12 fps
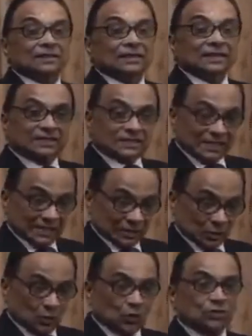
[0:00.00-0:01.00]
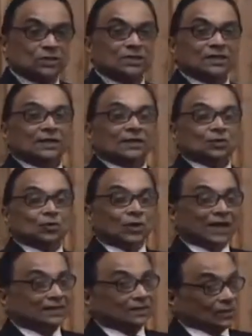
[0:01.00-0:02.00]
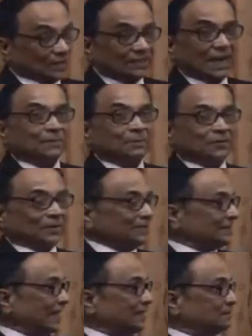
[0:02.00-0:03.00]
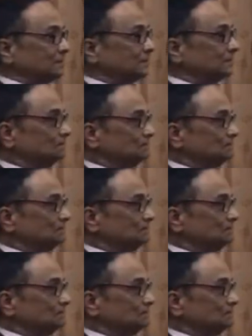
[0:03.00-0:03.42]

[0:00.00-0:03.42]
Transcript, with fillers: yeast is used to get three type of enzymes